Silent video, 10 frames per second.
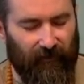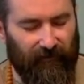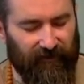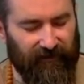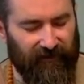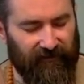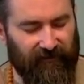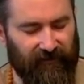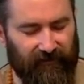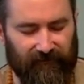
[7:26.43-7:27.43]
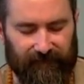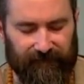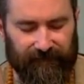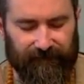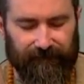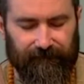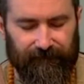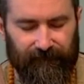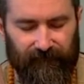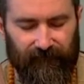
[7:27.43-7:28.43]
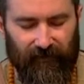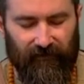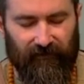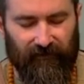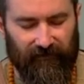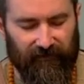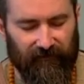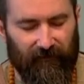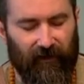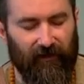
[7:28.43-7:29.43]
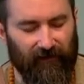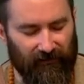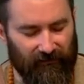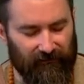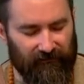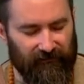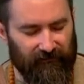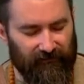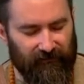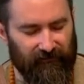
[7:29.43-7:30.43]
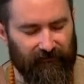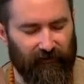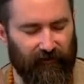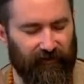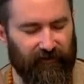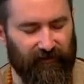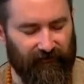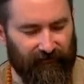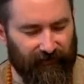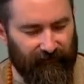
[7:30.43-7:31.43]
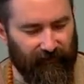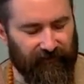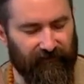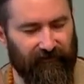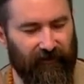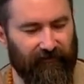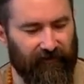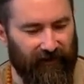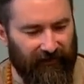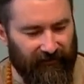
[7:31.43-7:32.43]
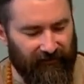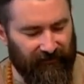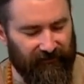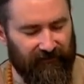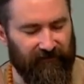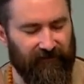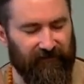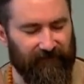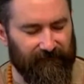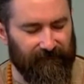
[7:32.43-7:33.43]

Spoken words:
representing the Jamal force, of the force of kindness,